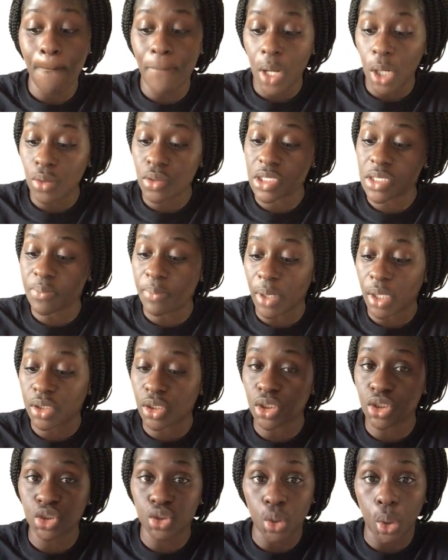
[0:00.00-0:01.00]
post
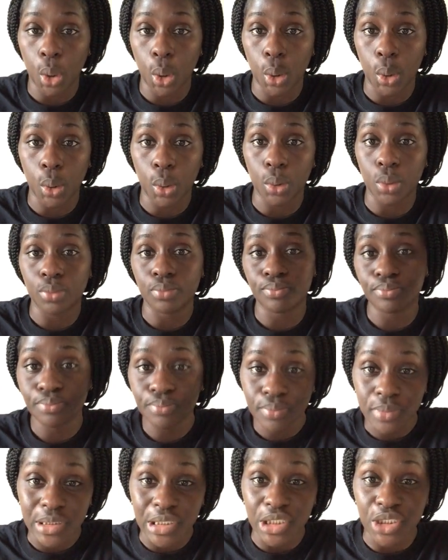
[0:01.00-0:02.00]
birth control
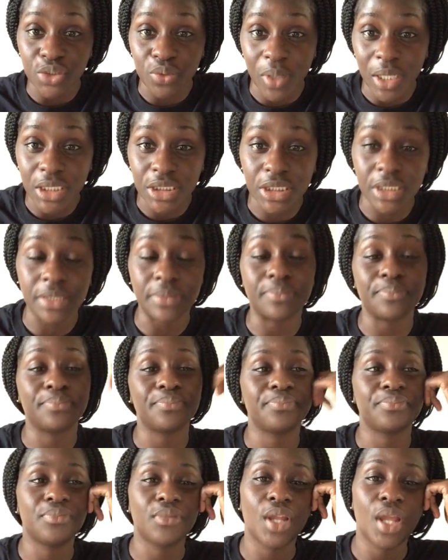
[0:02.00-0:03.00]
situation.
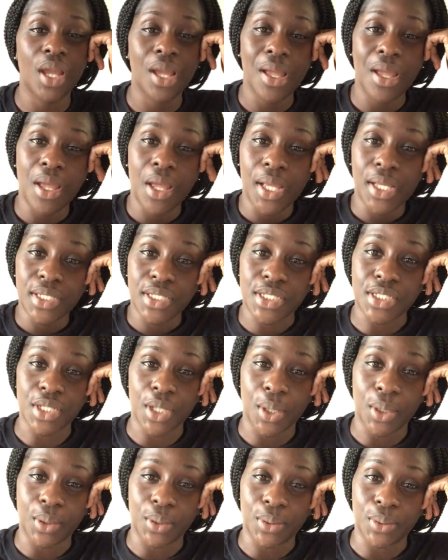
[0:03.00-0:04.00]

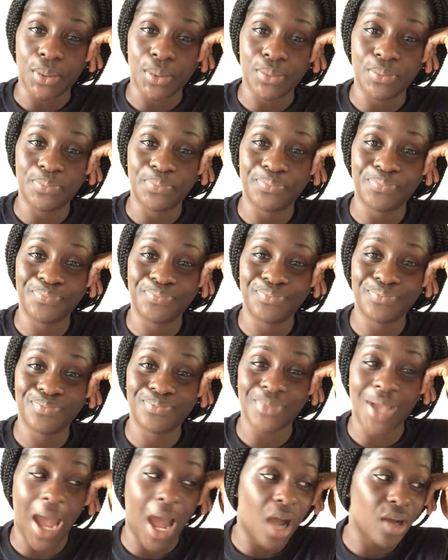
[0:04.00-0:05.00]
So
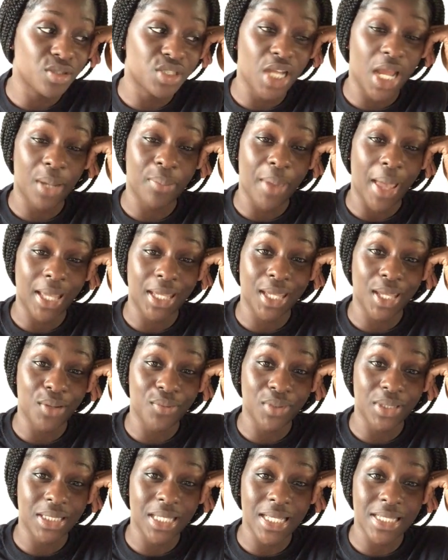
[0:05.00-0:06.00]
I'll check back
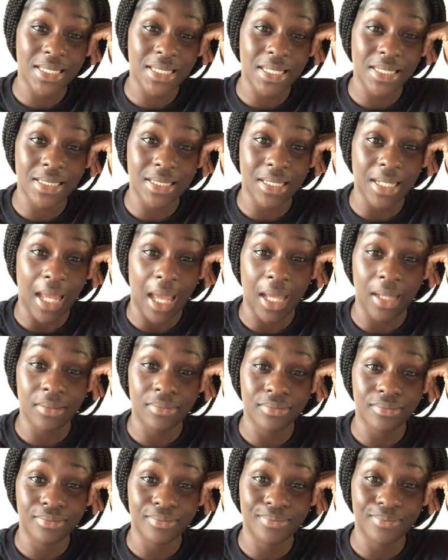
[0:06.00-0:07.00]
in with that sixty day,
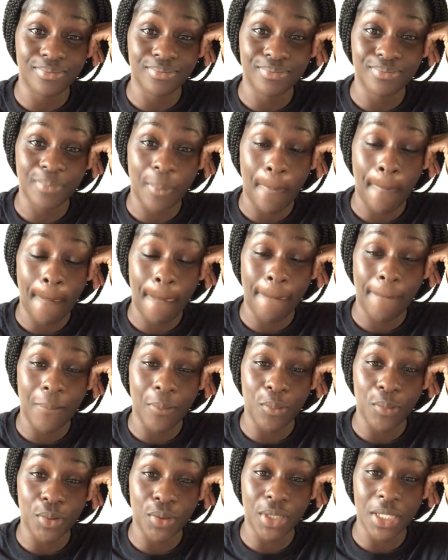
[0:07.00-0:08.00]

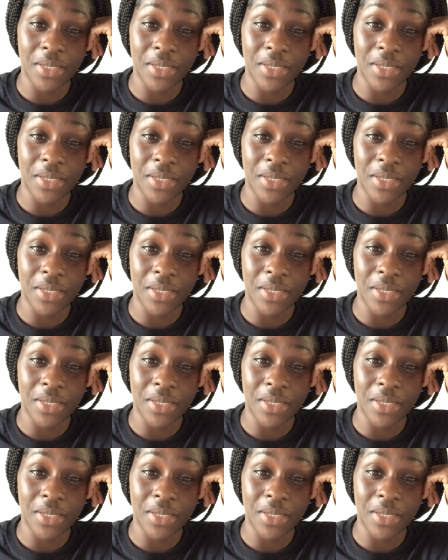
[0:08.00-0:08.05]
and we'll